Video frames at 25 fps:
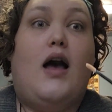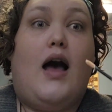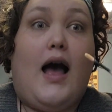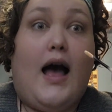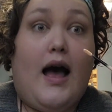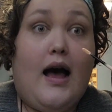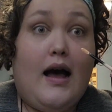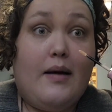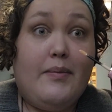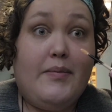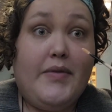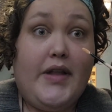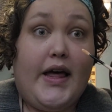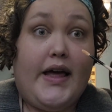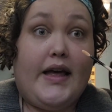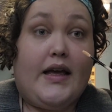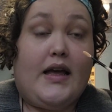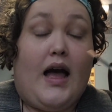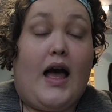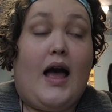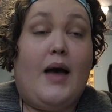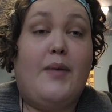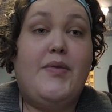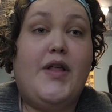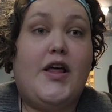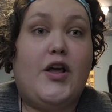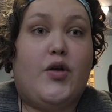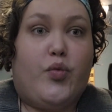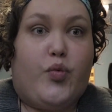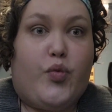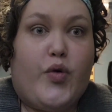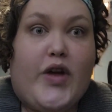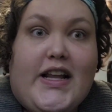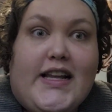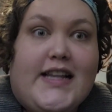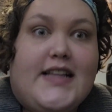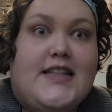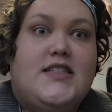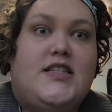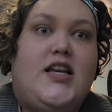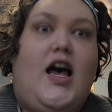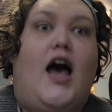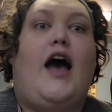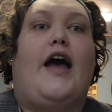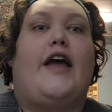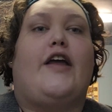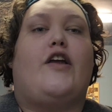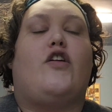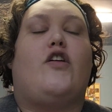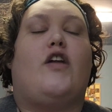I'm really
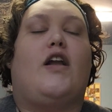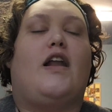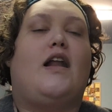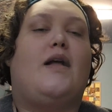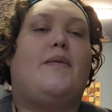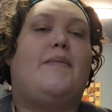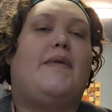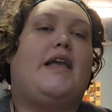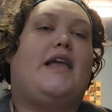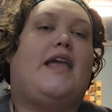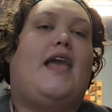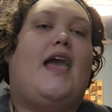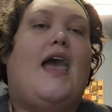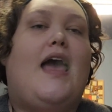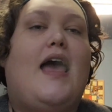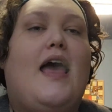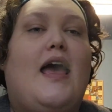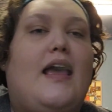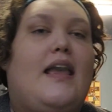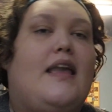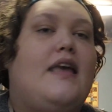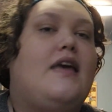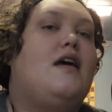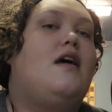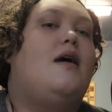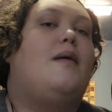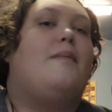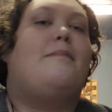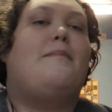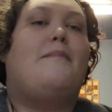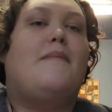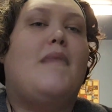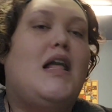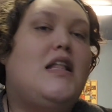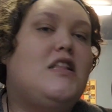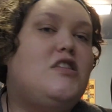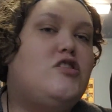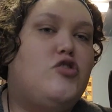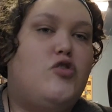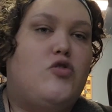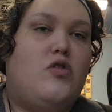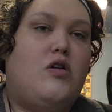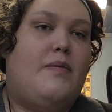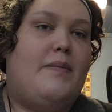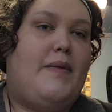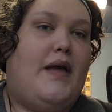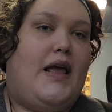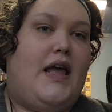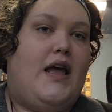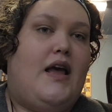tired, and I'm like, hey, mentor
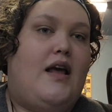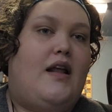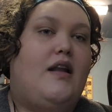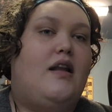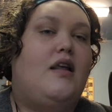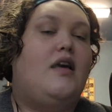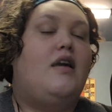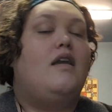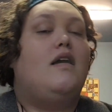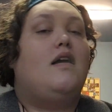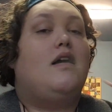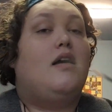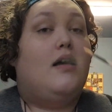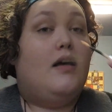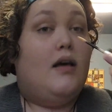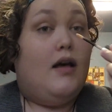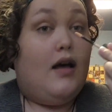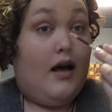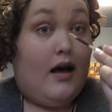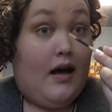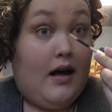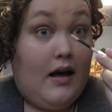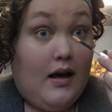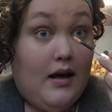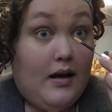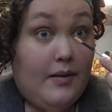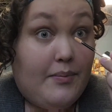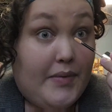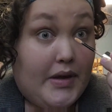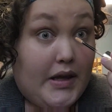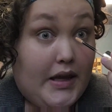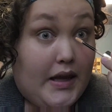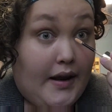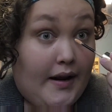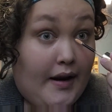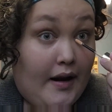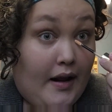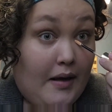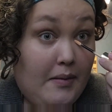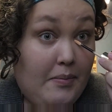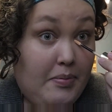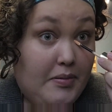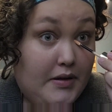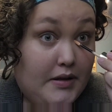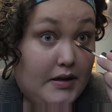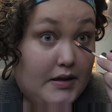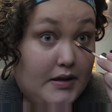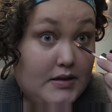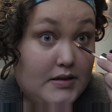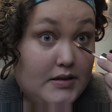man, can I
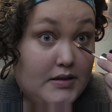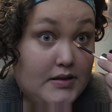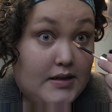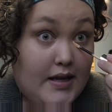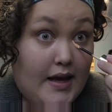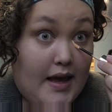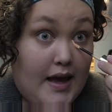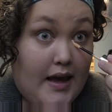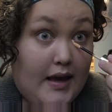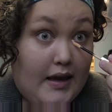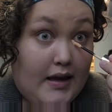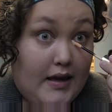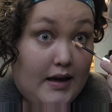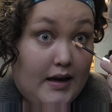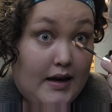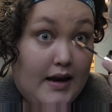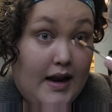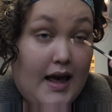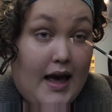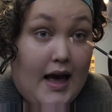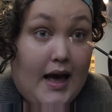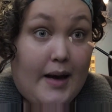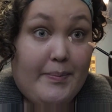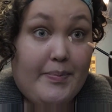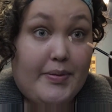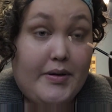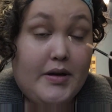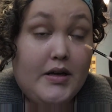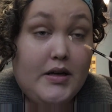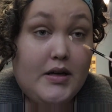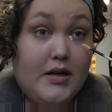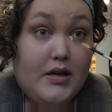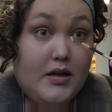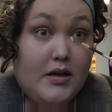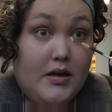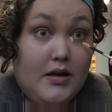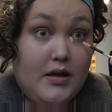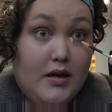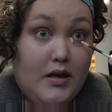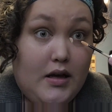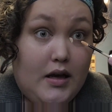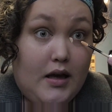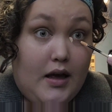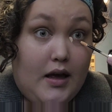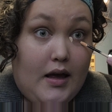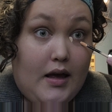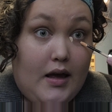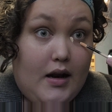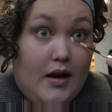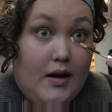please take a nap?
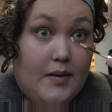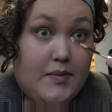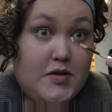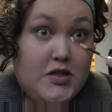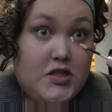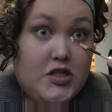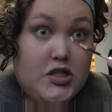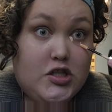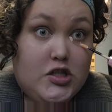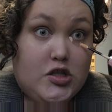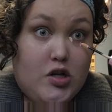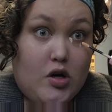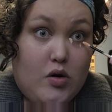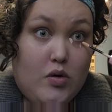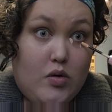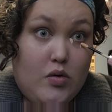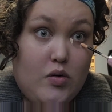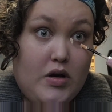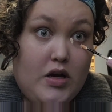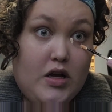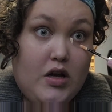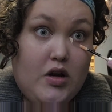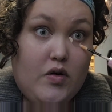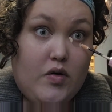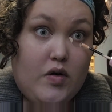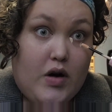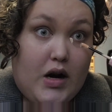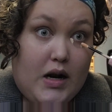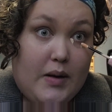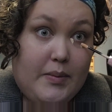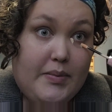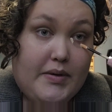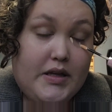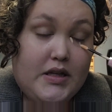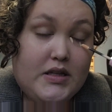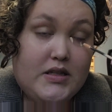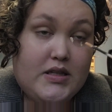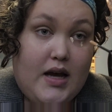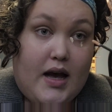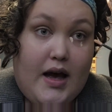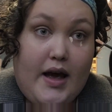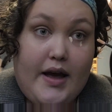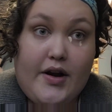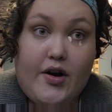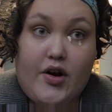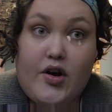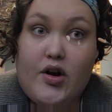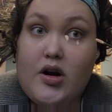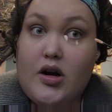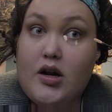And I'm just so incredibly
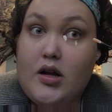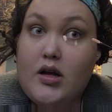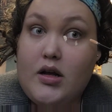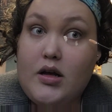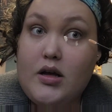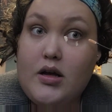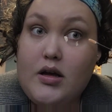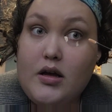tired.